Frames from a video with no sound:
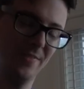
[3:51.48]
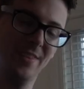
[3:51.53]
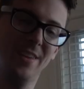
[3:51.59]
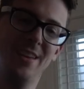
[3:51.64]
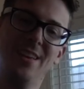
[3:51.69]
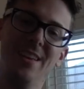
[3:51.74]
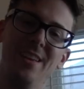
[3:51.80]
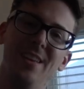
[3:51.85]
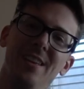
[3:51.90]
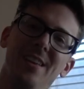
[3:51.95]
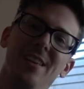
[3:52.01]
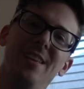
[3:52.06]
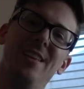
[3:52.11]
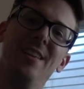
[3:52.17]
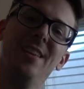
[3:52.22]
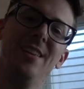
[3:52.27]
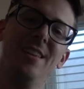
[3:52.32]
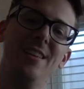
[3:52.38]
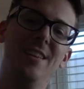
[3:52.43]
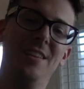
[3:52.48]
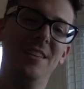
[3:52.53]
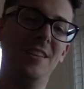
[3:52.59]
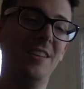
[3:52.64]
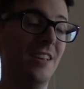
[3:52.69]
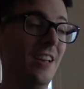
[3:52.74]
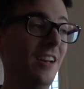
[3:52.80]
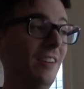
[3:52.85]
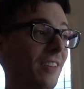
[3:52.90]
First impressions?
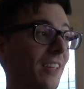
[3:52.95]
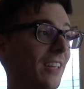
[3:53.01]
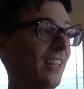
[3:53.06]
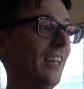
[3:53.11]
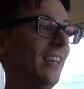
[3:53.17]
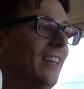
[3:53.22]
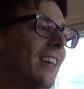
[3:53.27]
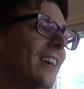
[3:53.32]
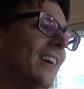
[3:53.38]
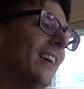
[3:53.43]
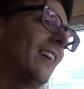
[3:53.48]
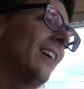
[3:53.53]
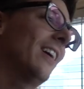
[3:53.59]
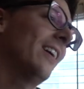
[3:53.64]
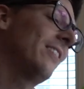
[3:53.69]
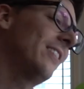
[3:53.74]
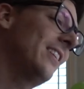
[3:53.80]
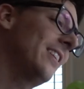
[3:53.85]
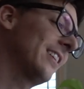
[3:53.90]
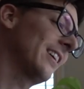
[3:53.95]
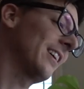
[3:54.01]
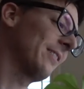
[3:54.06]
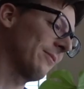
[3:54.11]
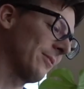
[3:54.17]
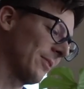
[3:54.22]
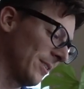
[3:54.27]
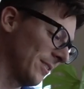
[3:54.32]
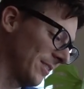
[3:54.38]
I really like it. I need to
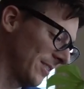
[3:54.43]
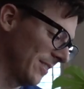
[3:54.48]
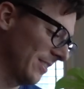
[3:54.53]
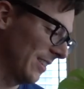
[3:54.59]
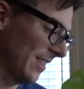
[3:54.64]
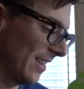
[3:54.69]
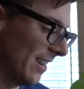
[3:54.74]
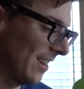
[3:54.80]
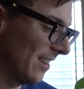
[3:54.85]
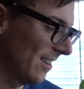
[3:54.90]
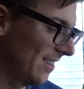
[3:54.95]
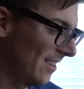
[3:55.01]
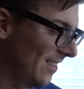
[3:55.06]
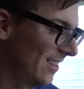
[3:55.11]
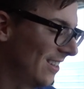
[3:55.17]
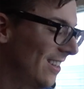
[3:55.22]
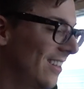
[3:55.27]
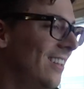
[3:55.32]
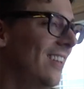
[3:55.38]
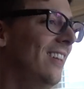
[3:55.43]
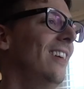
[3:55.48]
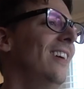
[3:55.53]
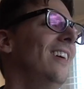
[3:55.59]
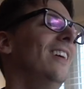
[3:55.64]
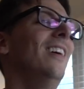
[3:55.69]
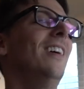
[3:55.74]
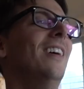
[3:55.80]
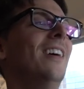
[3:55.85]
get more used to it
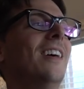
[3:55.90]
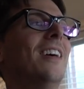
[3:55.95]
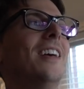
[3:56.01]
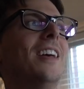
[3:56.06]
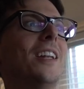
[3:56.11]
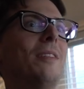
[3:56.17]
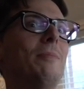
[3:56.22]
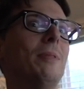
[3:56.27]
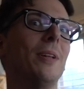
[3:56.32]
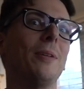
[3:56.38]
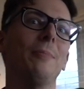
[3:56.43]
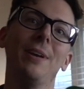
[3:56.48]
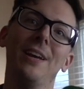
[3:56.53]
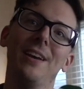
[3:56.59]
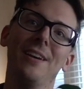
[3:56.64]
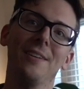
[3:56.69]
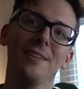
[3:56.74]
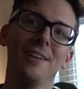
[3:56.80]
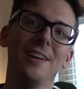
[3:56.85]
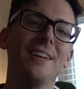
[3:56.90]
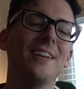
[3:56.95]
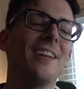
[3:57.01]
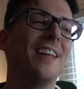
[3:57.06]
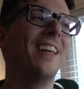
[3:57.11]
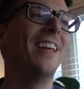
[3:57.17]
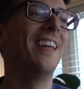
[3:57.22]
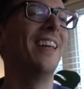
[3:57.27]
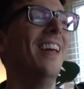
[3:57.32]
though. Maybe I'll need to go down.
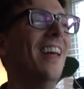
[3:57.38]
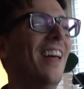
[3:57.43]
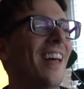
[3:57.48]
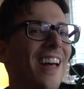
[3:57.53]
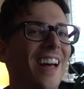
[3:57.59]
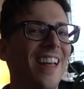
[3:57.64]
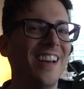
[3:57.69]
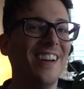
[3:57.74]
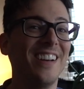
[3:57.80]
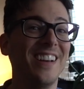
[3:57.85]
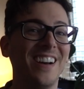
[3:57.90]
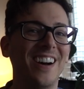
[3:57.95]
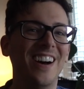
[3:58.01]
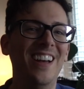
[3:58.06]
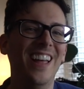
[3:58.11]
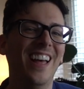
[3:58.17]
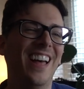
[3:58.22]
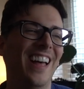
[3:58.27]
This seems like a much.